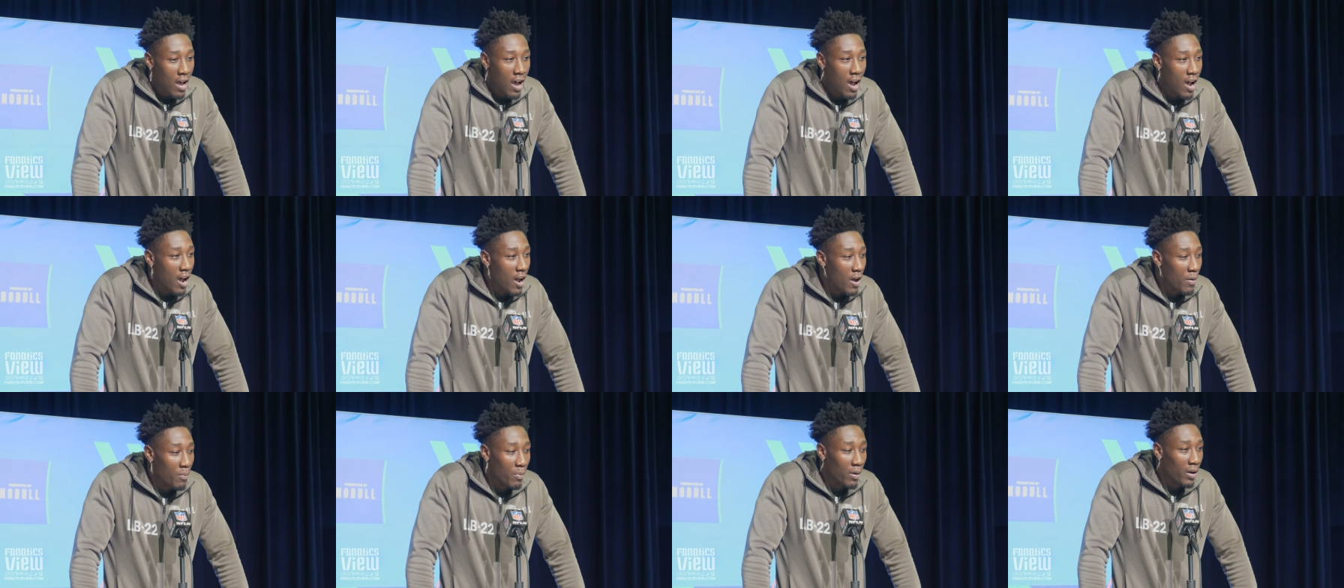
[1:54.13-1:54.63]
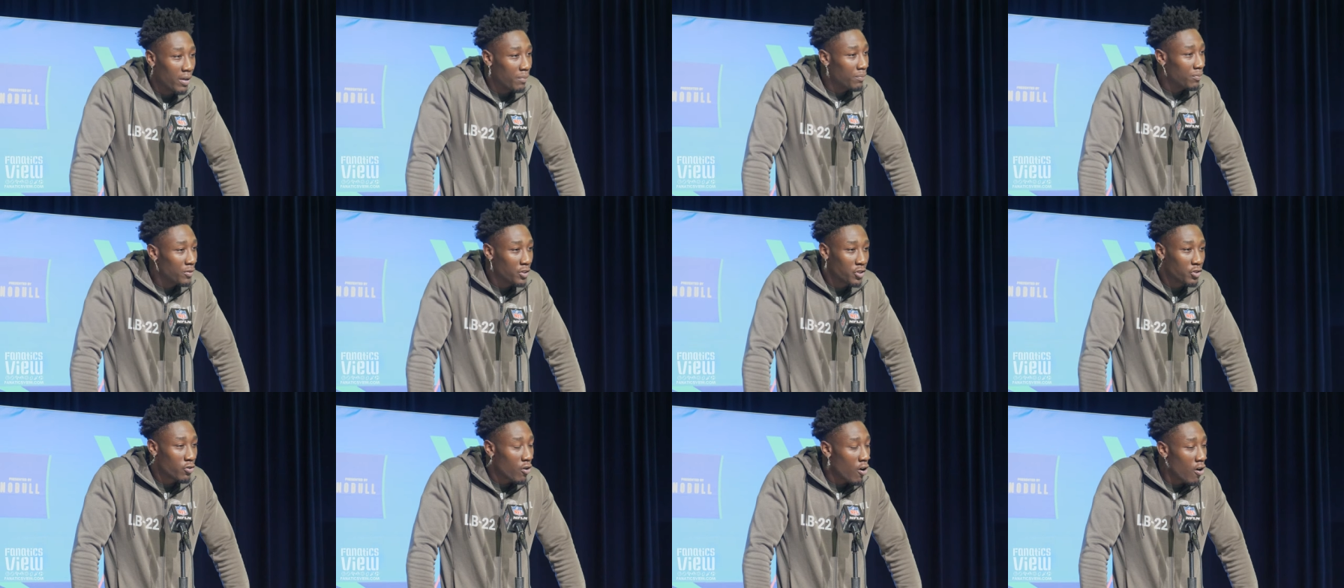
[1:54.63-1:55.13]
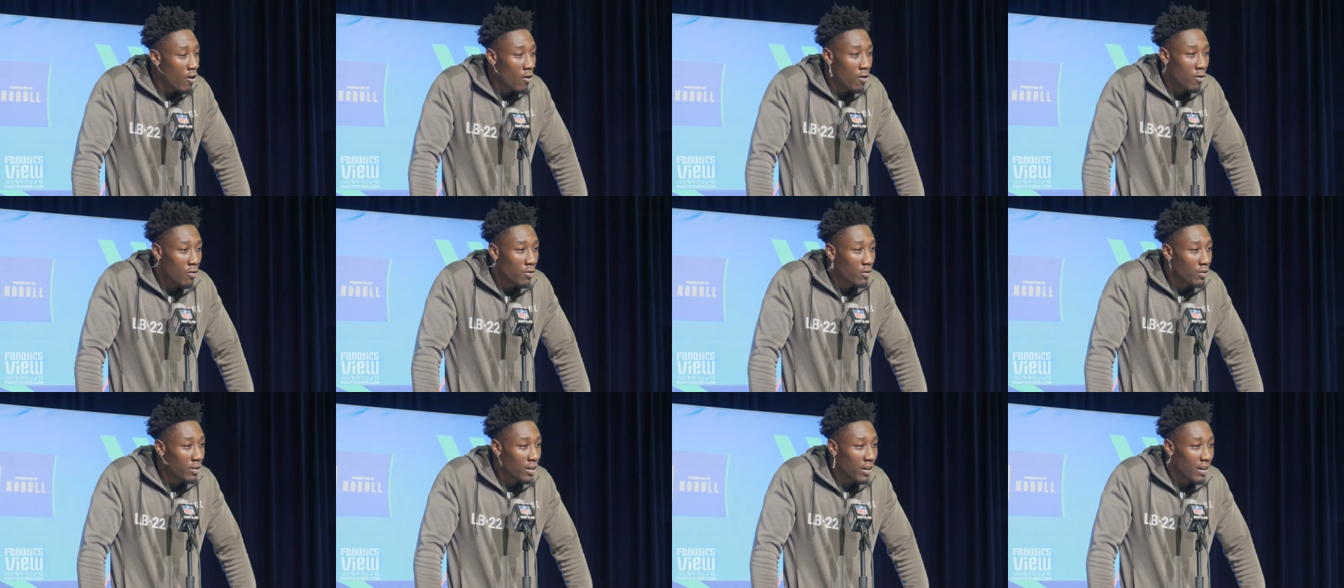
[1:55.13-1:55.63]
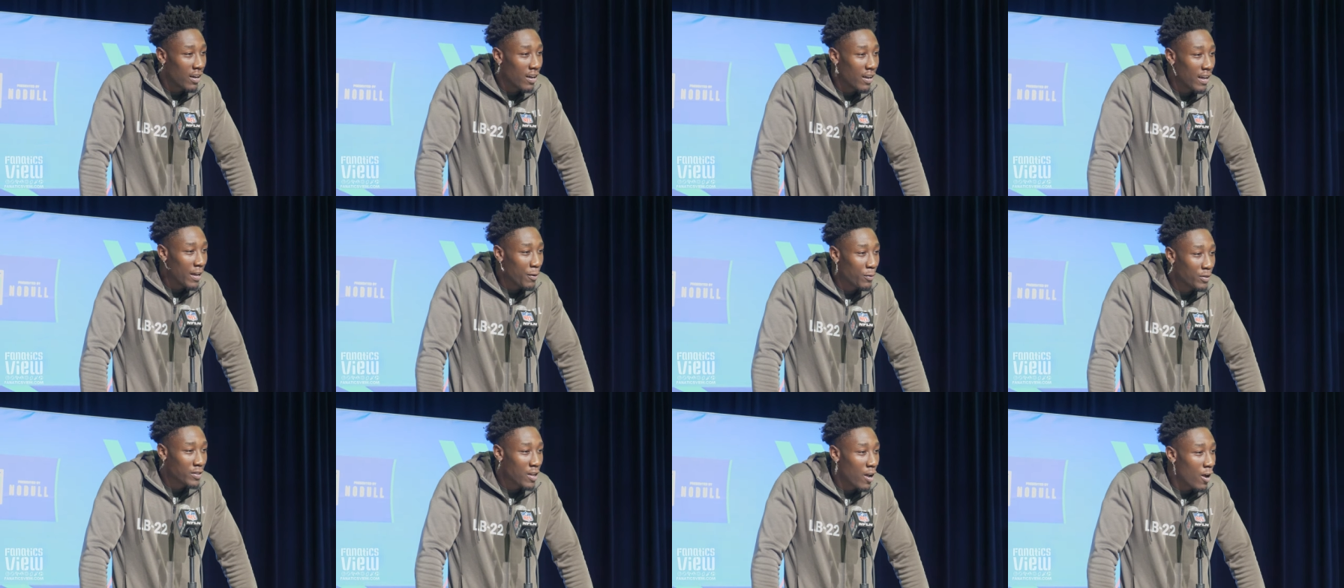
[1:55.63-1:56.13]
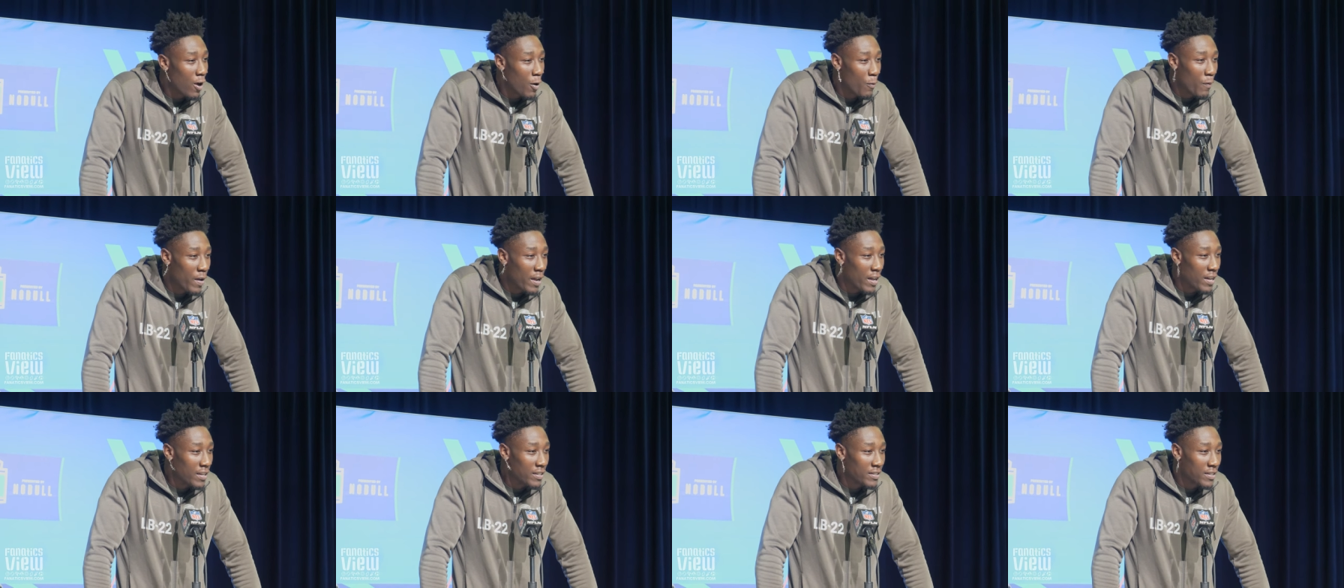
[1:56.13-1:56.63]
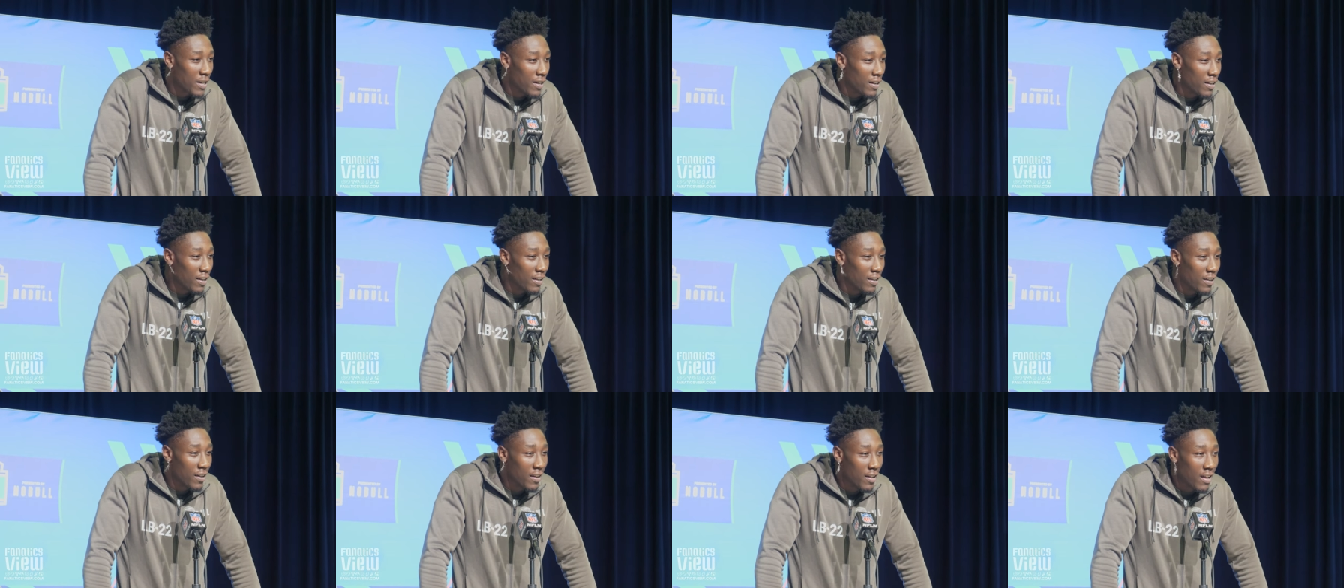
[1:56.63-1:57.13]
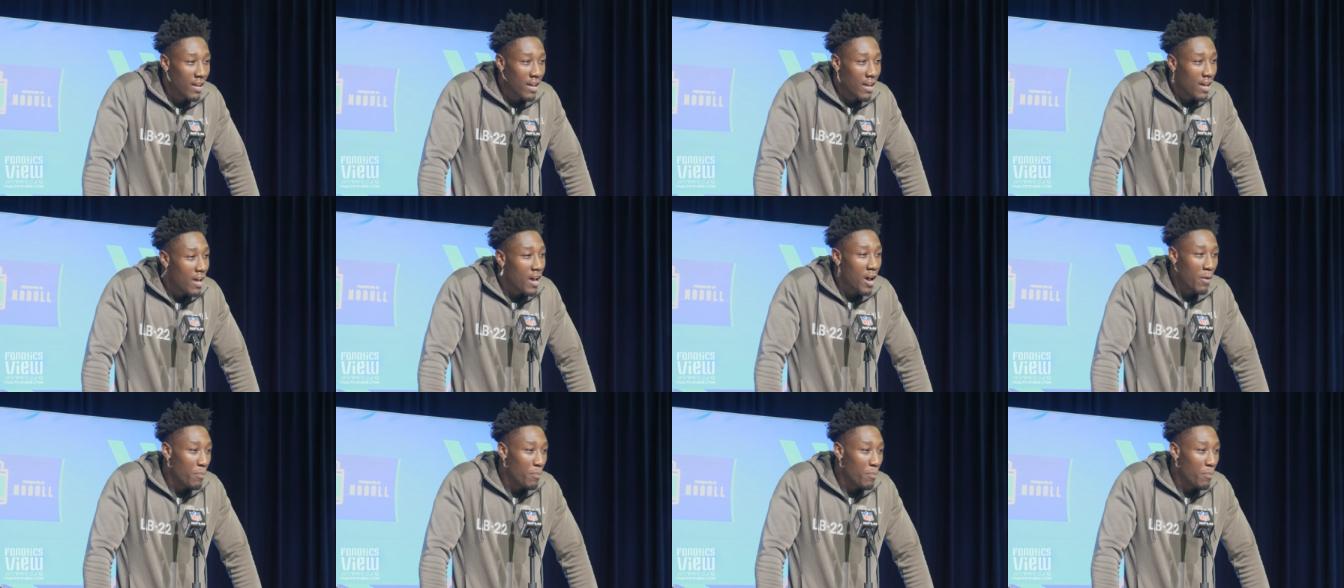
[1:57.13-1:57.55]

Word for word: Uh, but strong, uh, it was always uh,